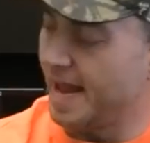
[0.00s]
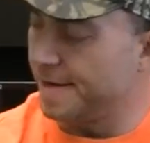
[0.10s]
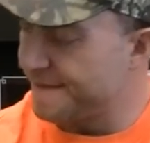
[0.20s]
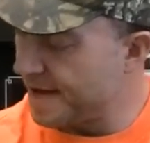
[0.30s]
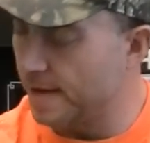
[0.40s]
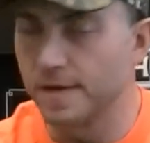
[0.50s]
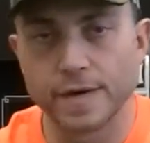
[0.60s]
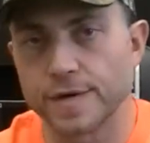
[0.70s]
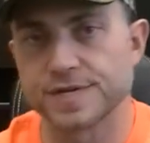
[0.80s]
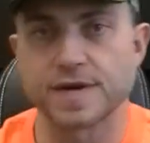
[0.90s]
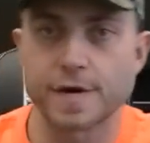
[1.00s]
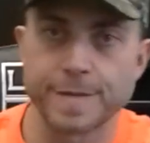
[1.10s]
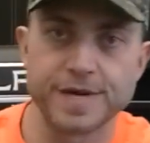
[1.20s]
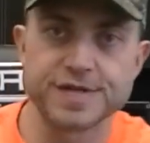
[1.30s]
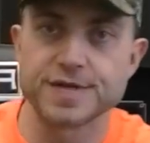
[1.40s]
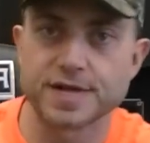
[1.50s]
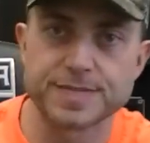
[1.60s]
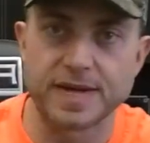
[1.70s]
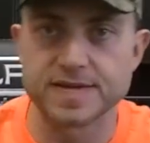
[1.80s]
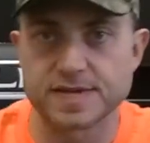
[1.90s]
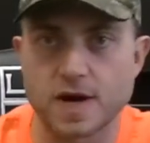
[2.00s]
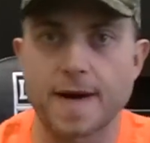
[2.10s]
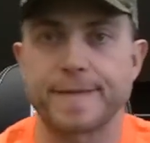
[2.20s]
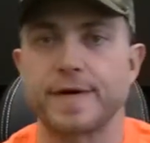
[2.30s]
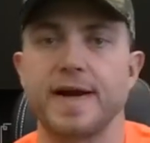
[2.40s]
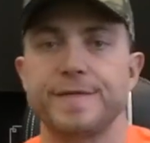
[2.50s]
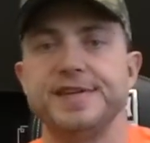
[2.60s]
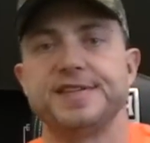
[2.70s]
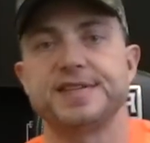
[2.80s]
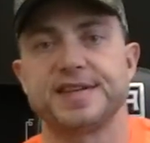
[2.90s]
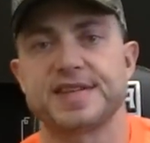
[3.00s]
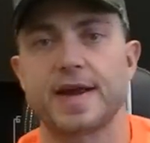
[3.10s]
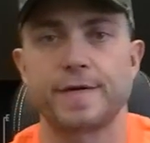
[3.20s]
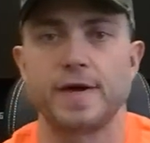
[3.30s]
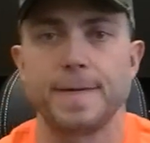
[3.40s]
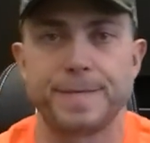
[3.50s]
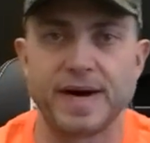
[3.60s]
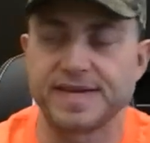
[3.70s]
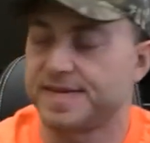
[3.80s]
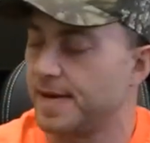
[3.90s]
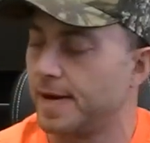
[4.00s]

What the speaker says: NFL logos on our mud jugs because of copyright reasons, etc. But